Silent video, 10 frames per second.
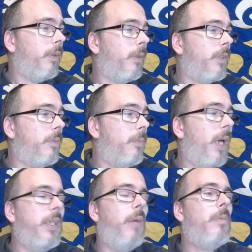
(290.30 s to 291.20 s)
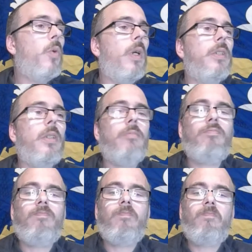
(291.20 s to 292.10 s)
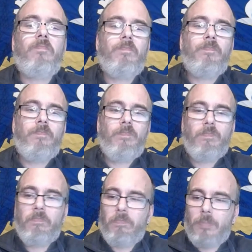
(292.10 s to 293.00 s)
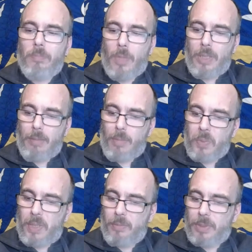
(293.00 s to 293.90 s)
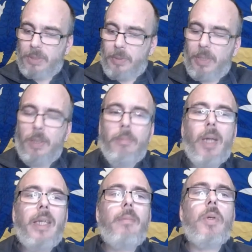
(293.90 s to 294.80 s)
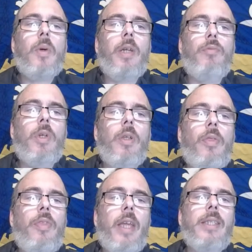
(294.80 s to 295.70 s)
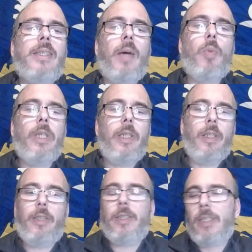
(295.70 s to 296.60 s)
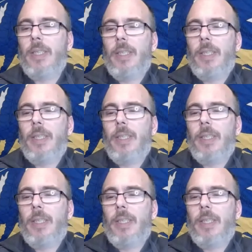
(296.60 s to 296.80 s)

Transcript: So my number one, what's the word? My number one things that we learned.